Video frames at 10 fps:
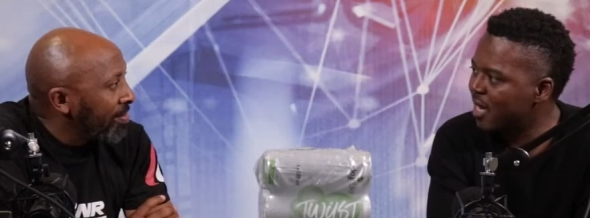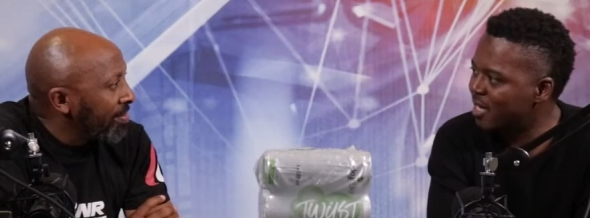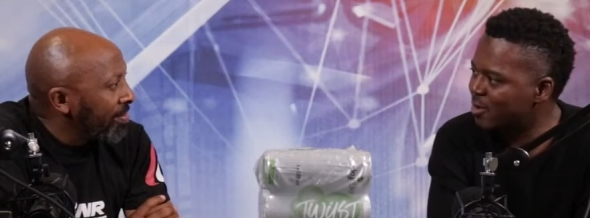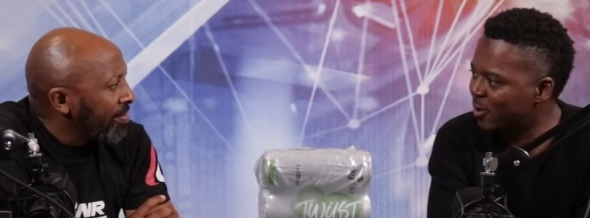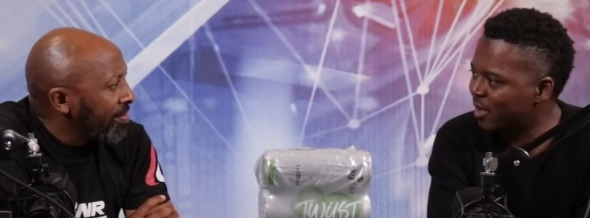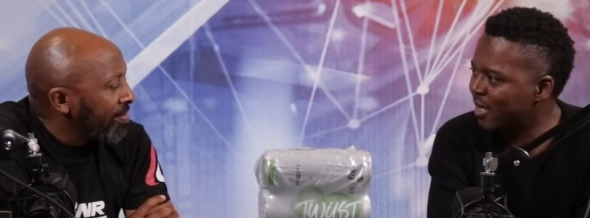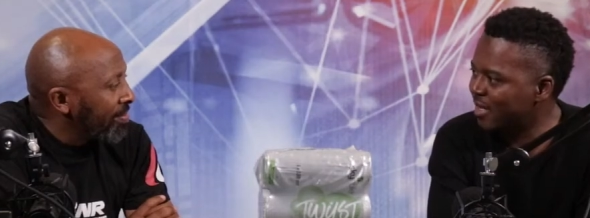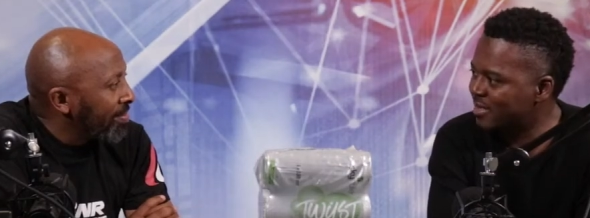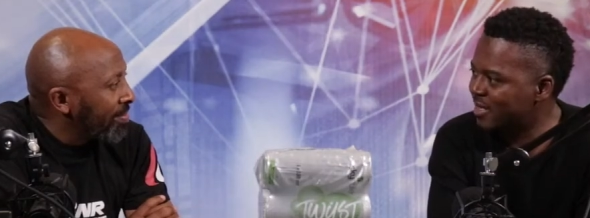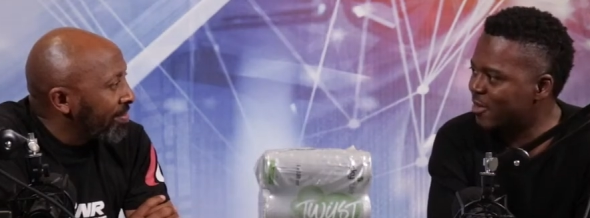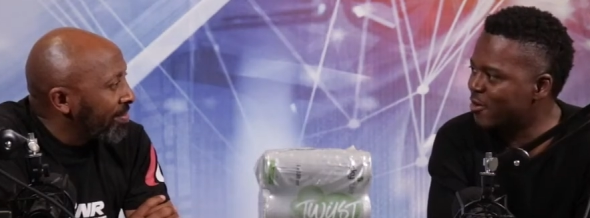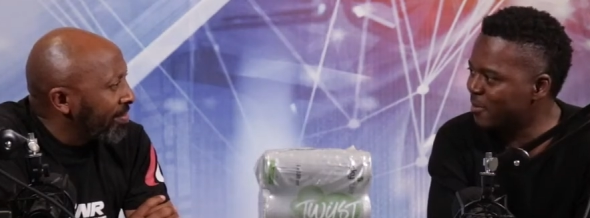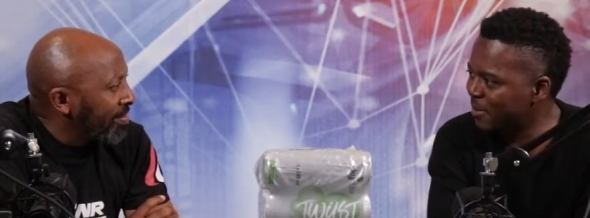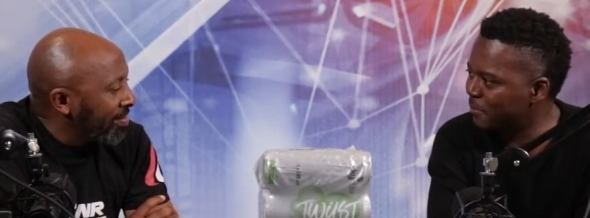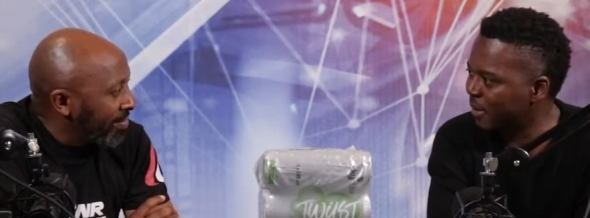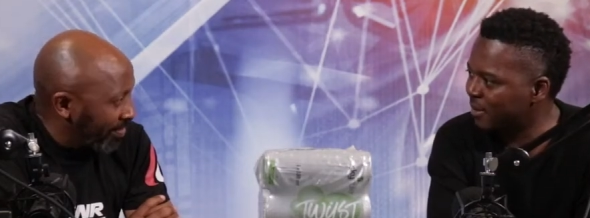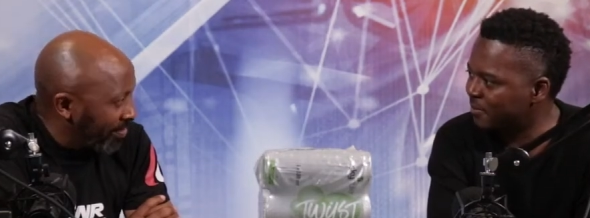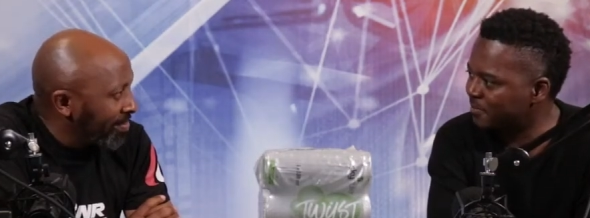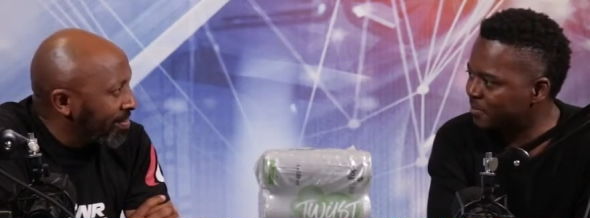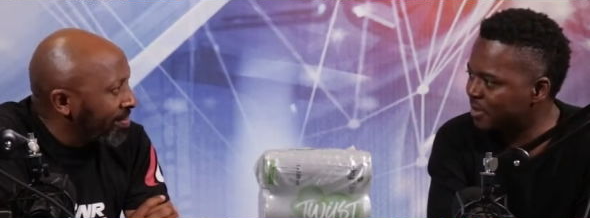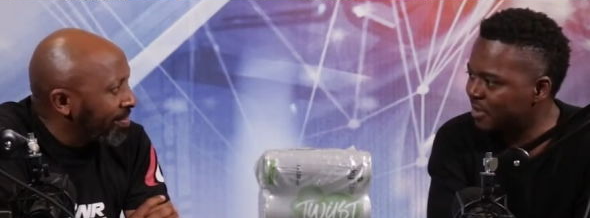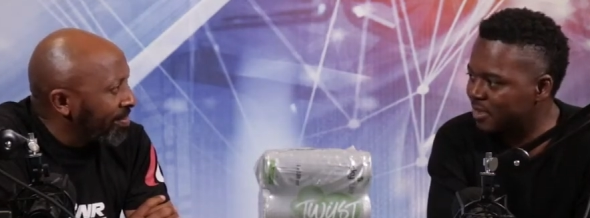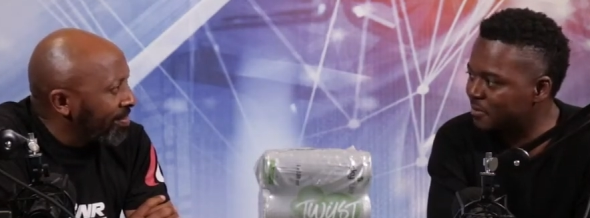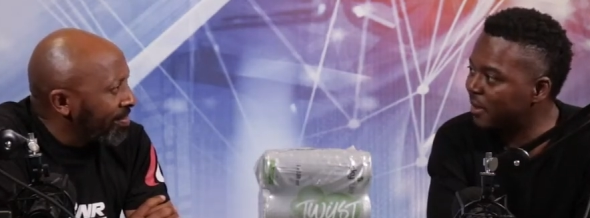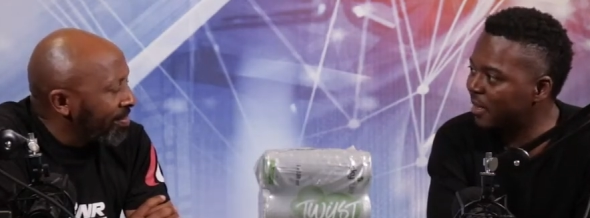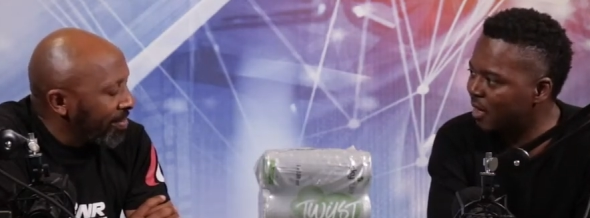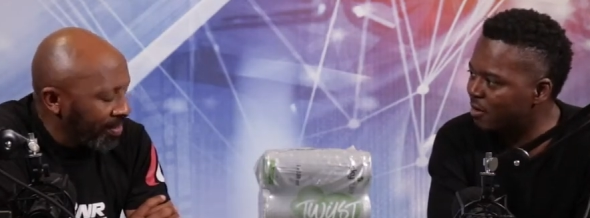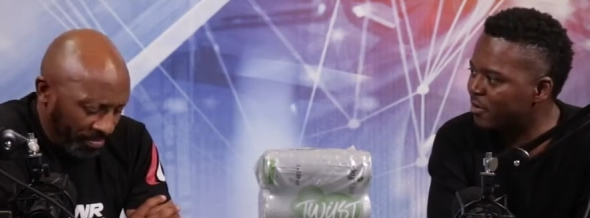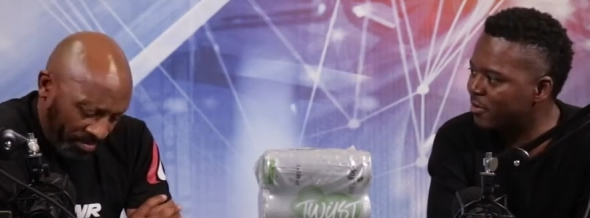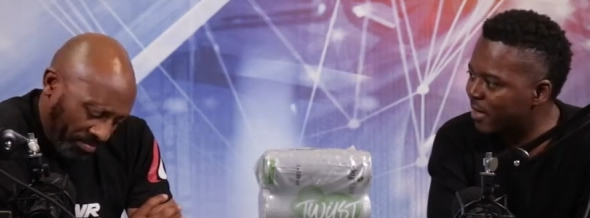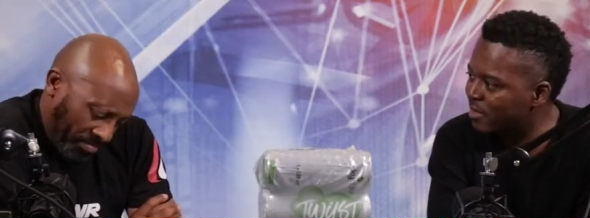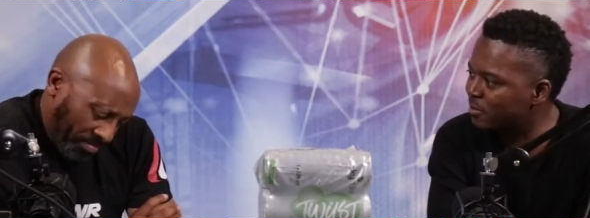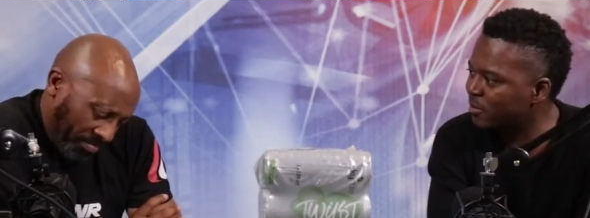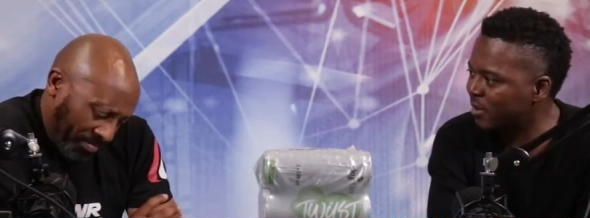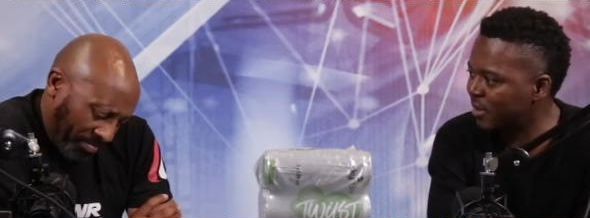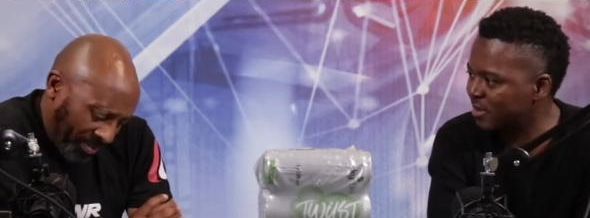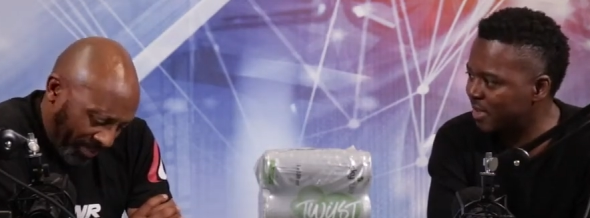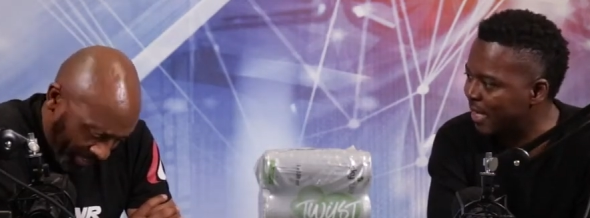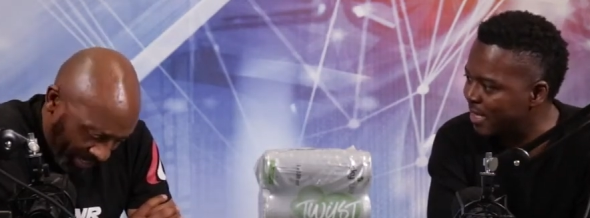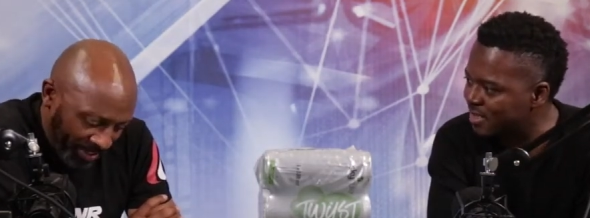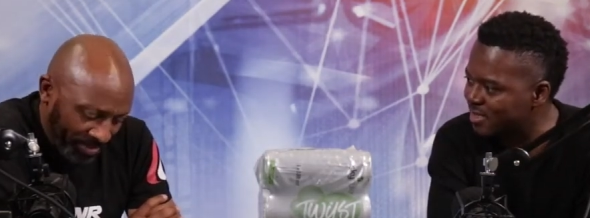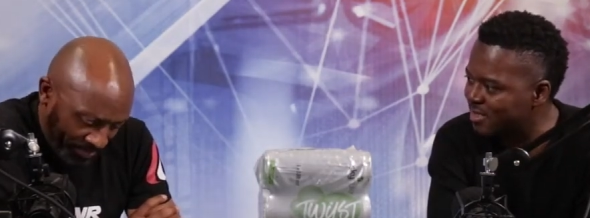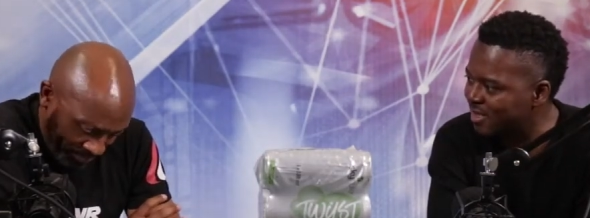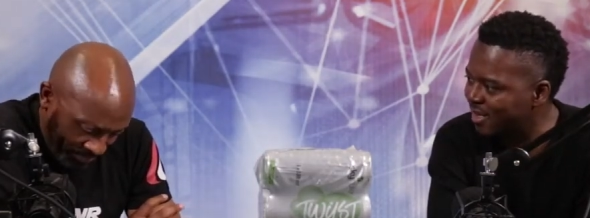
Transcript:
Speaker 1: as well as the human being, it doesn't matter how great your product yeah. is,